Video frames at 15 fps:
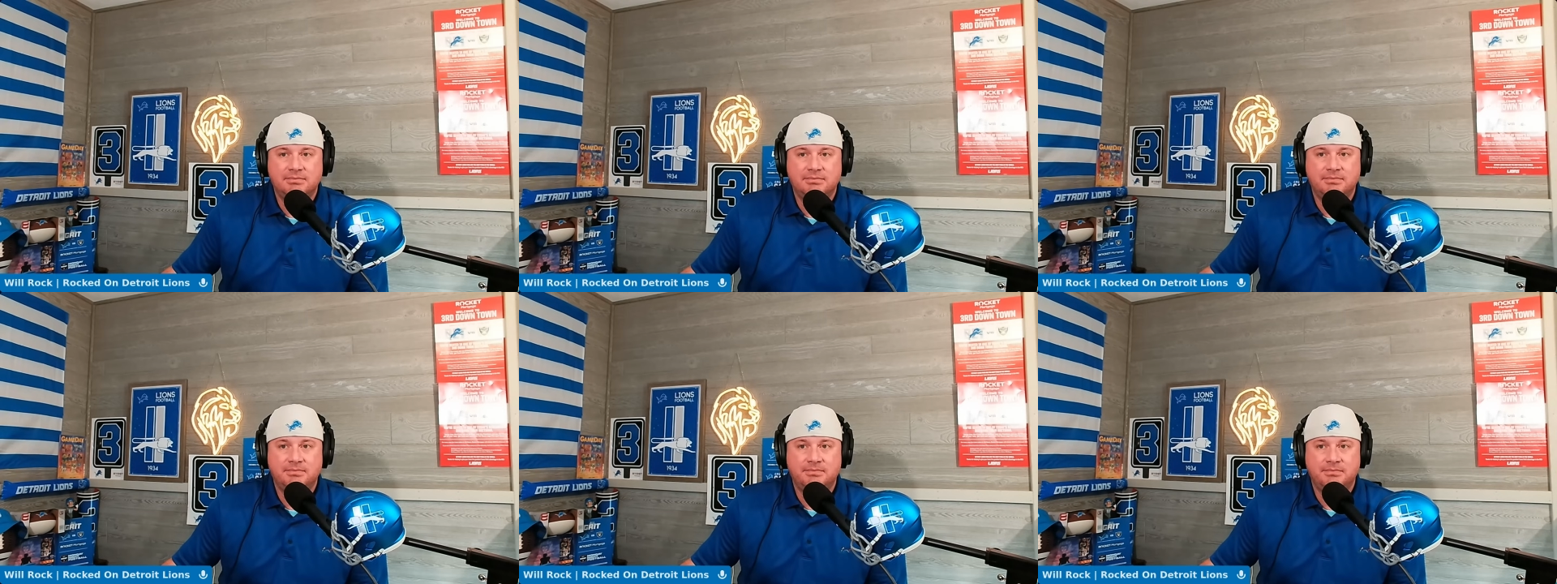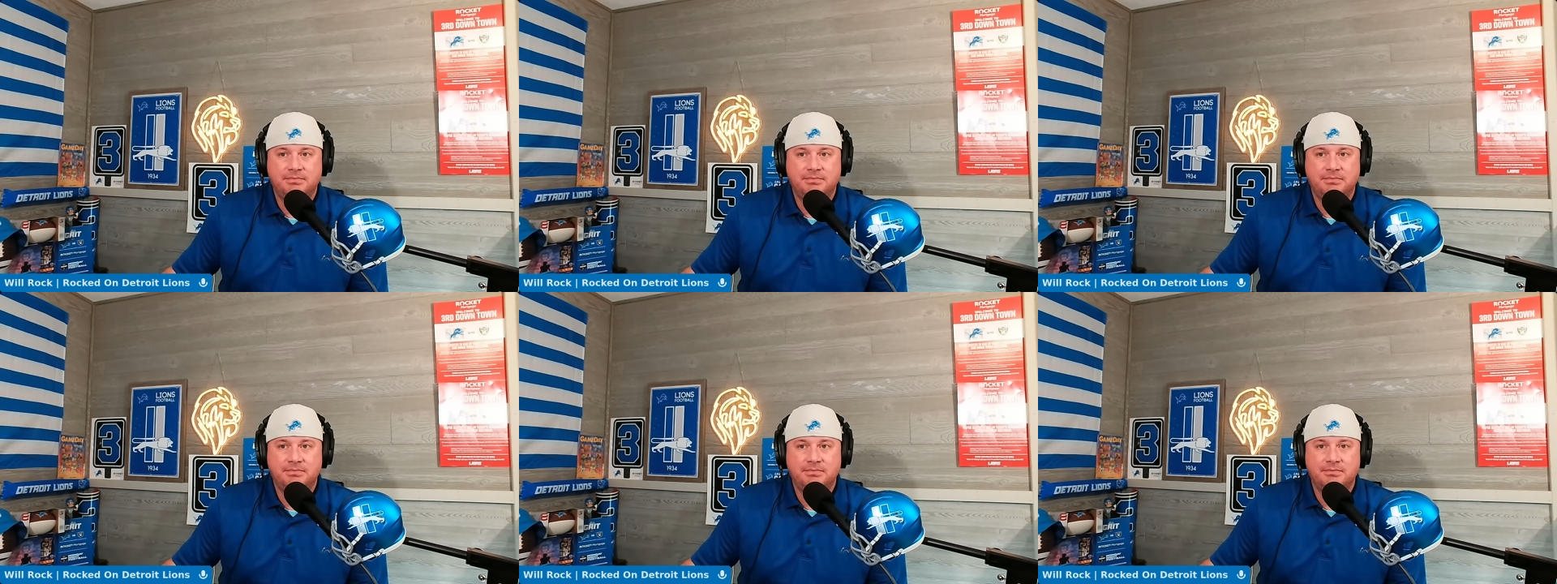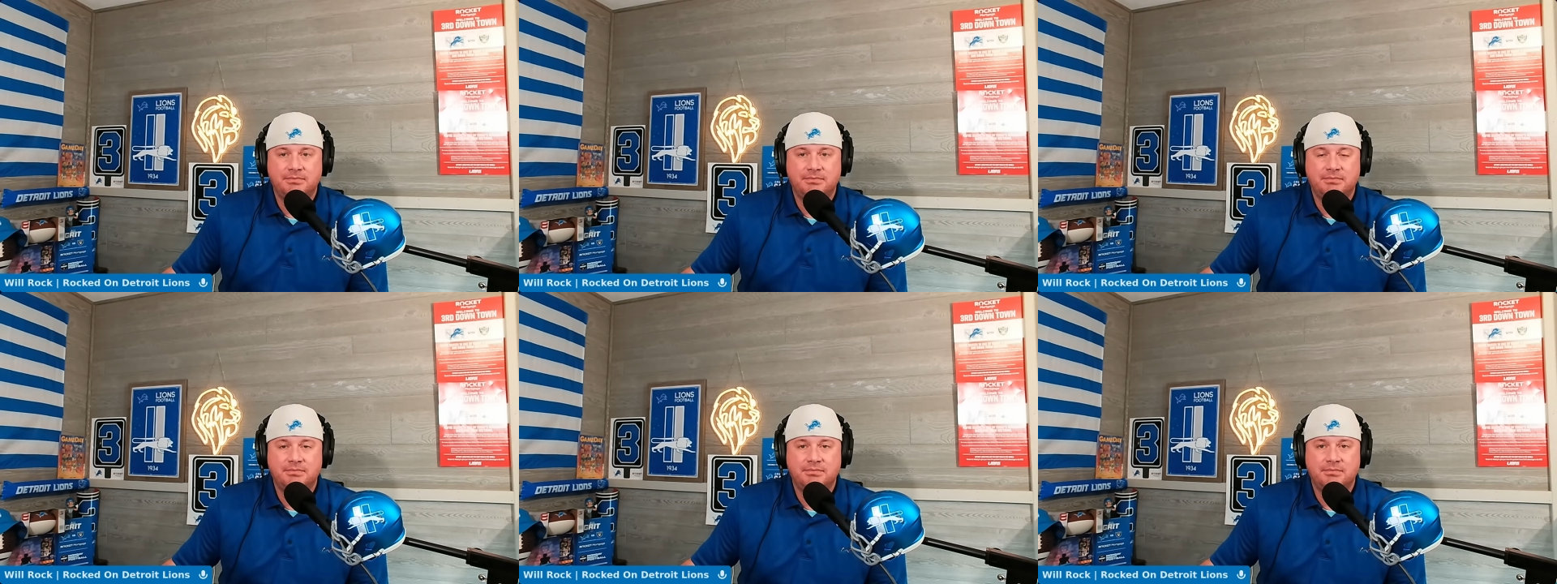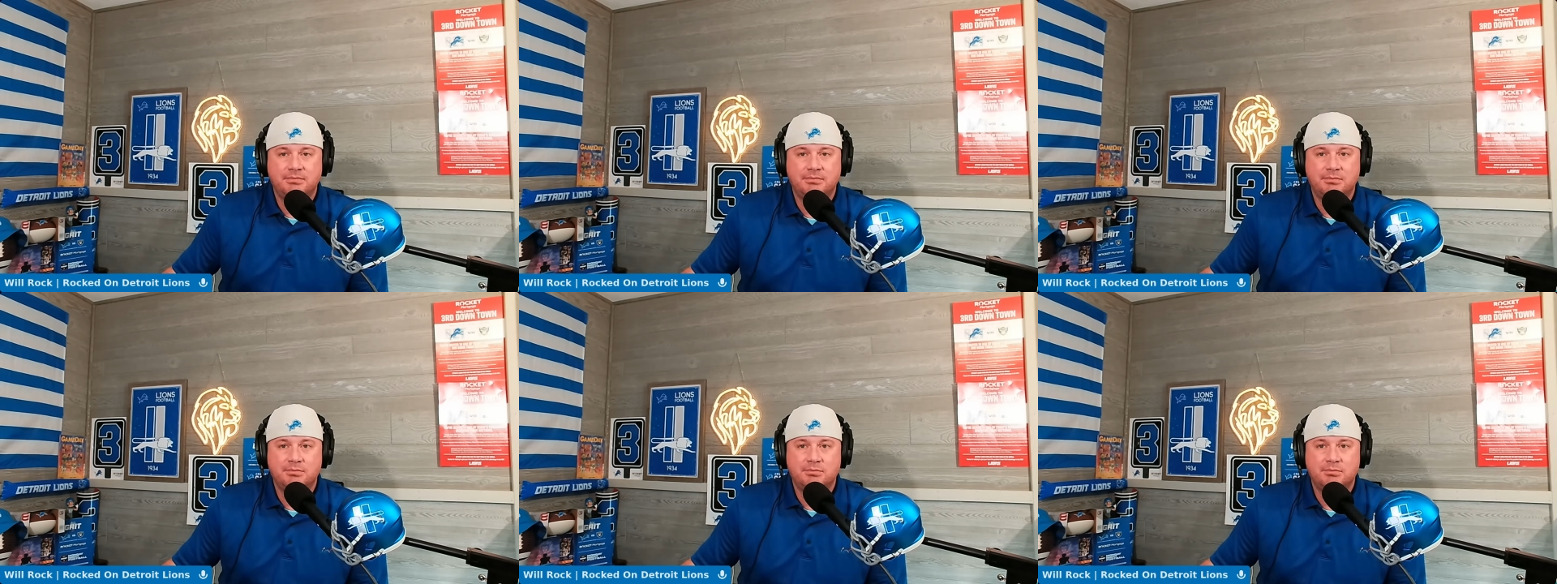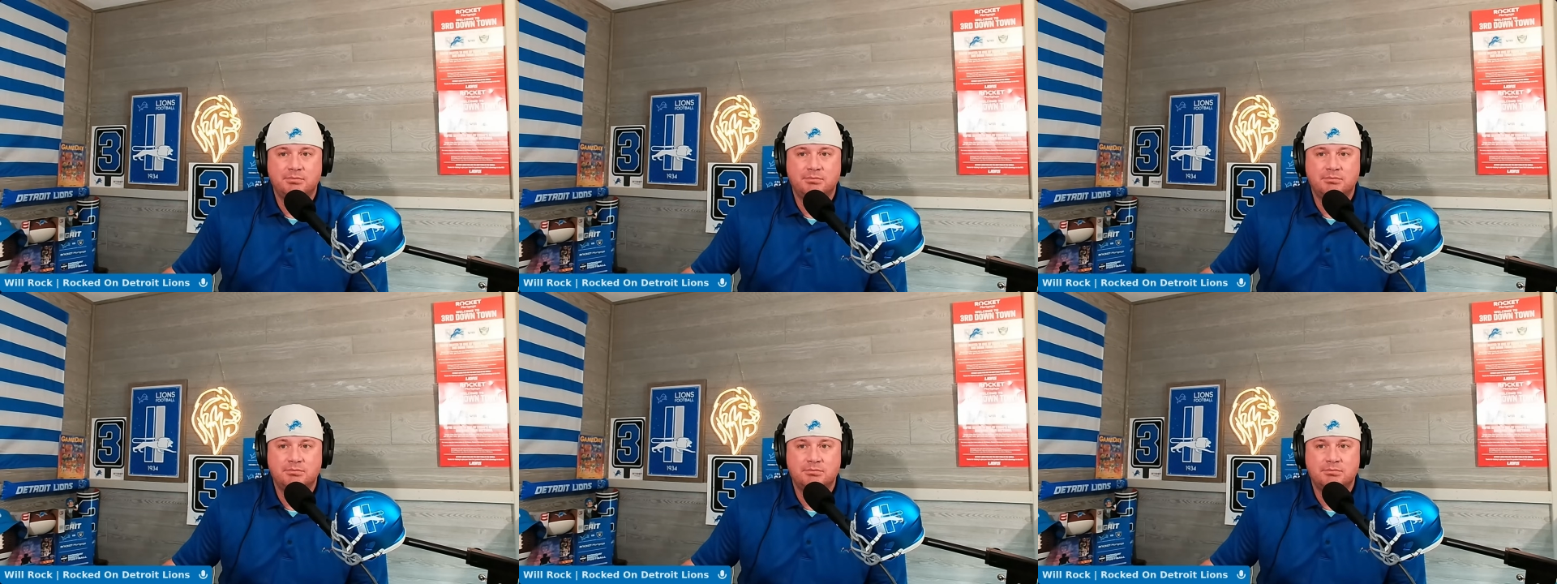
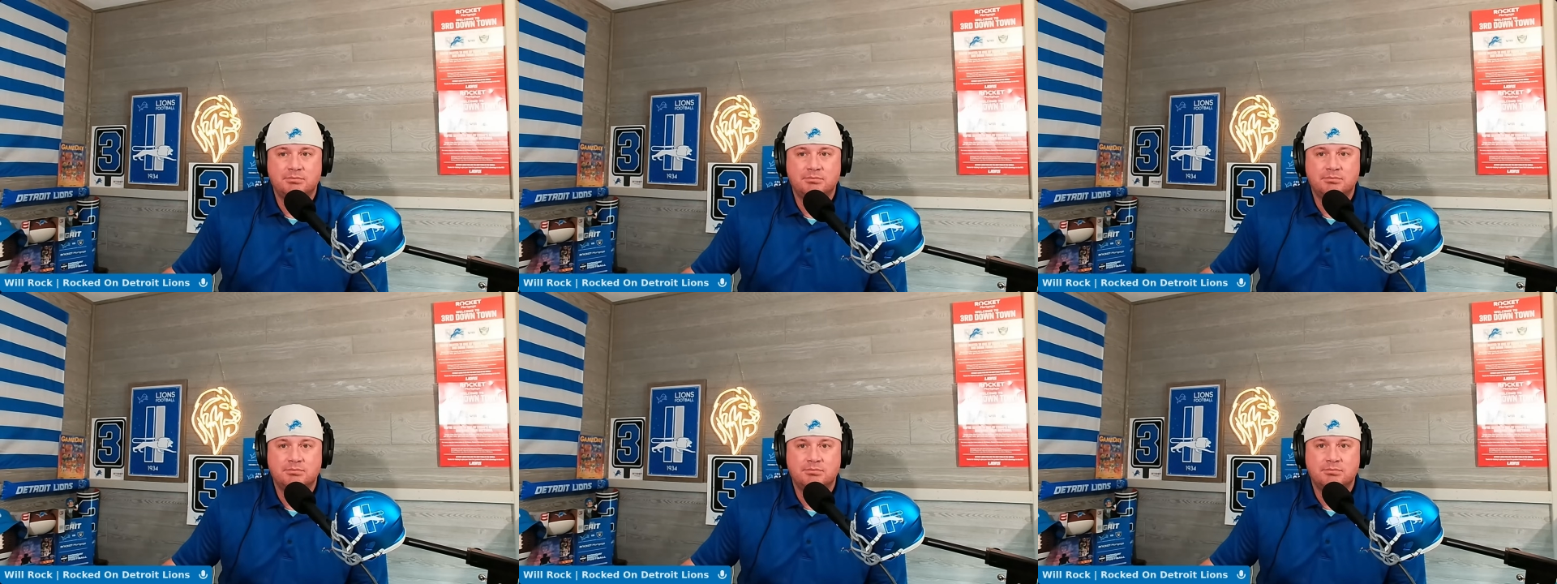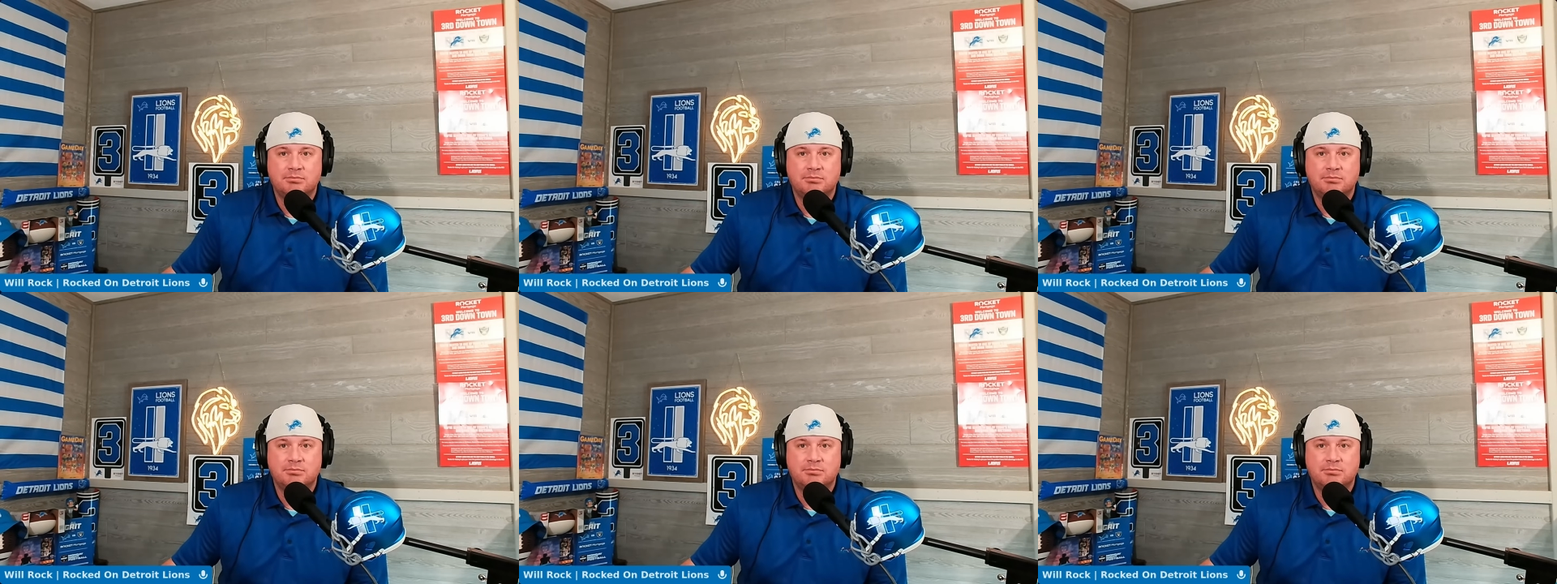(silence)